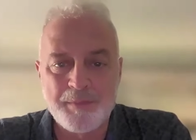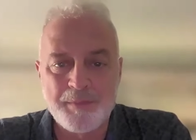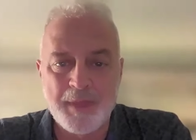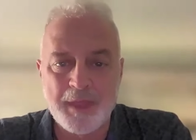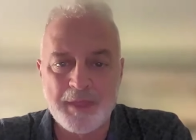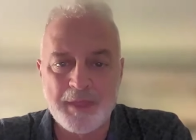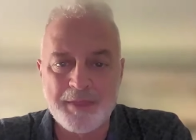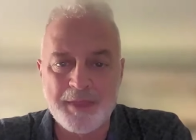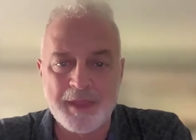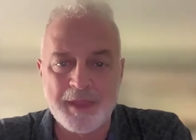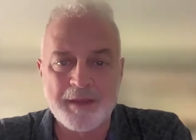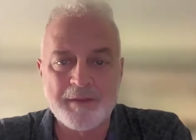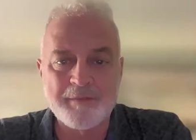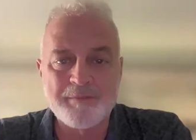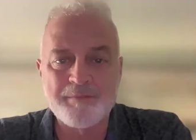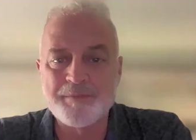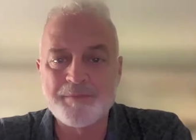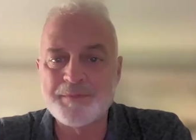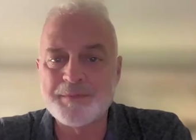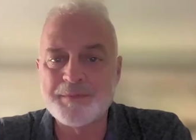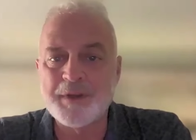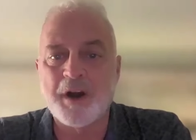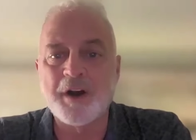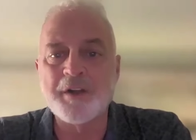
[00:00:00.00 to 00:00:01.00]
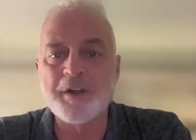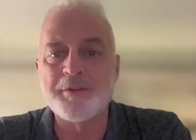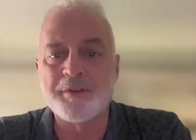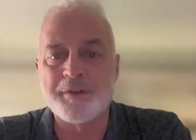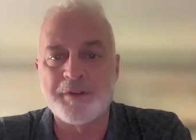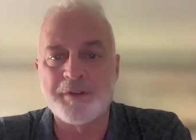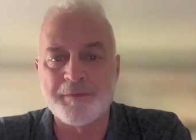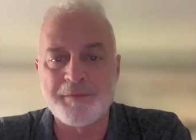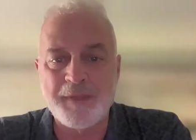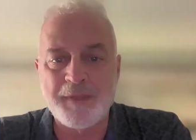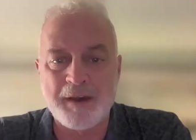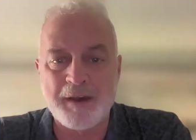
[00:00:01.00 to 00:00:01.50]
they think
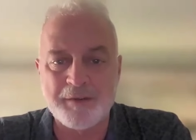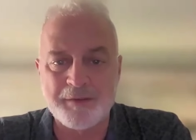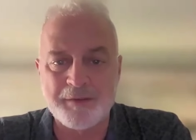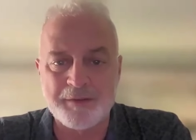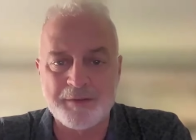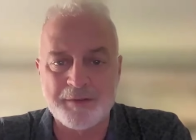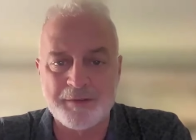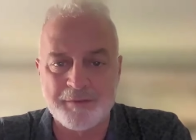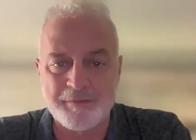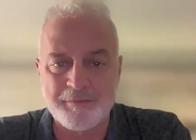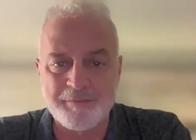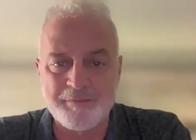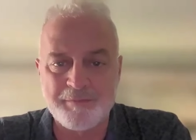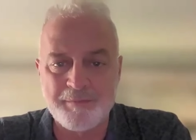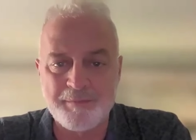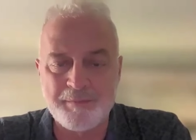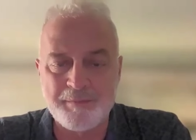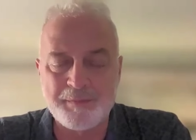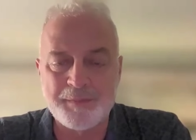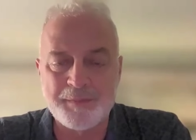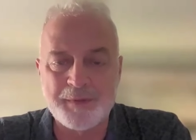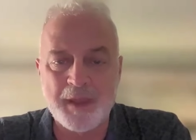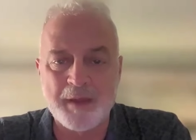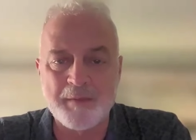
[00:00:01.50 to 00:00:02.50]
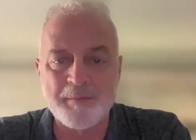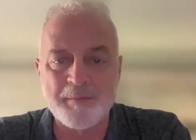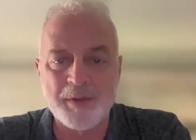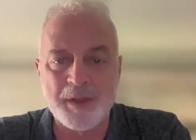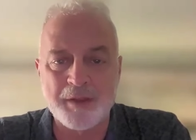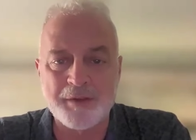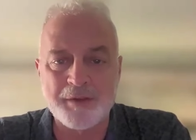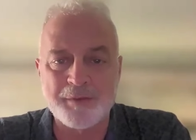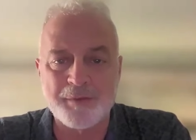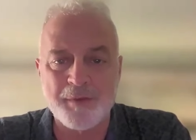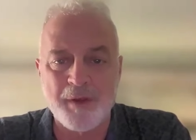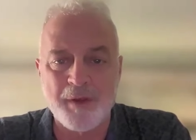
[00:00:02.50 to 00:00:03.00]
hundreds of thousands of 10
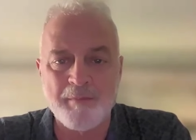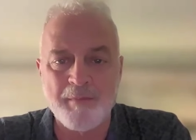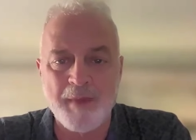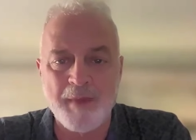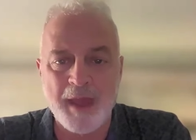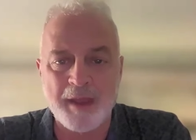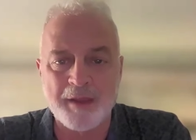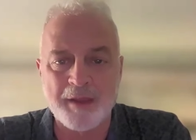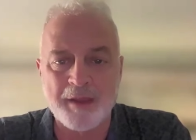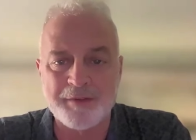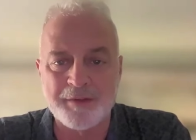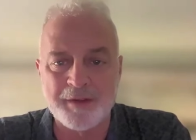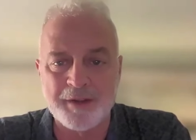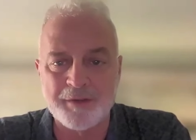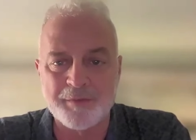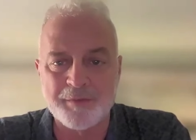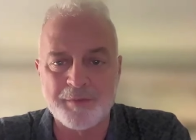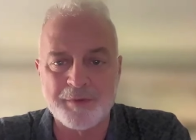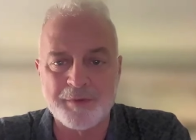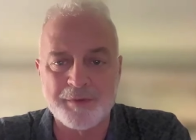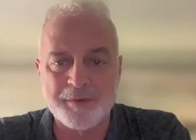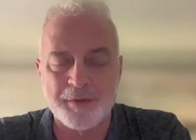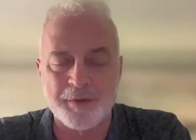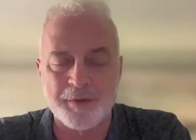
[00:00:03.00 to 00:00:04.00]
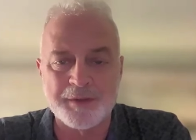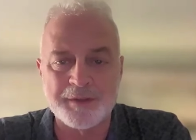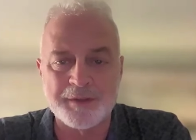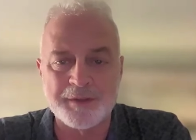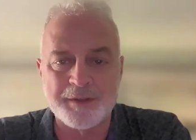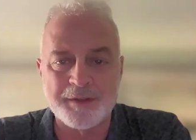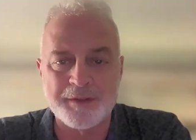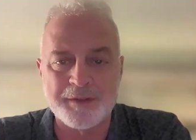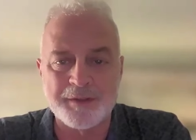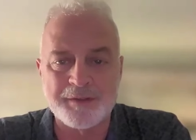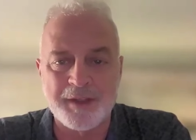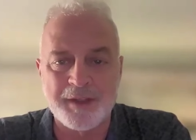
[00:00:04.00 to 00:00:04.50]
plus round magazines were sold
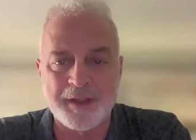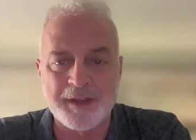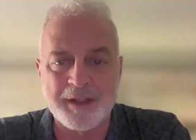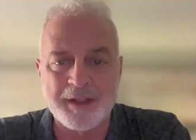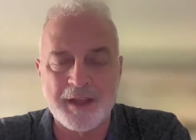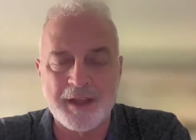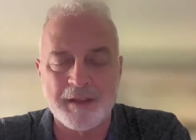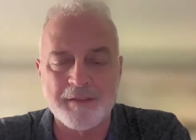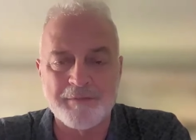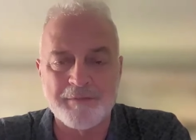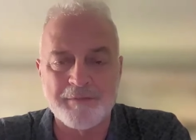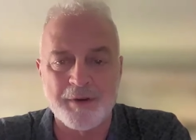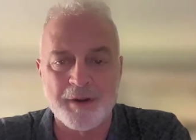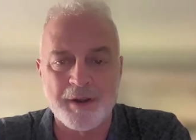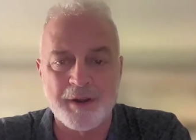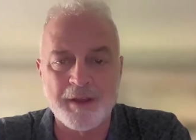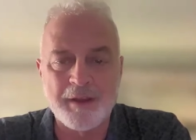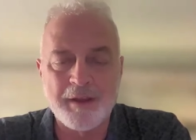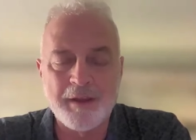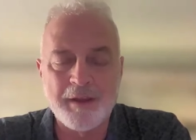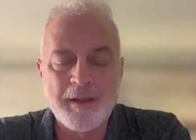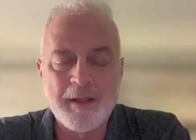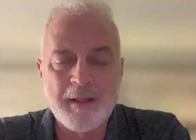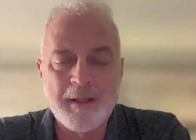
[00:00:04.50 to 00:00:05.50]
into the state of California.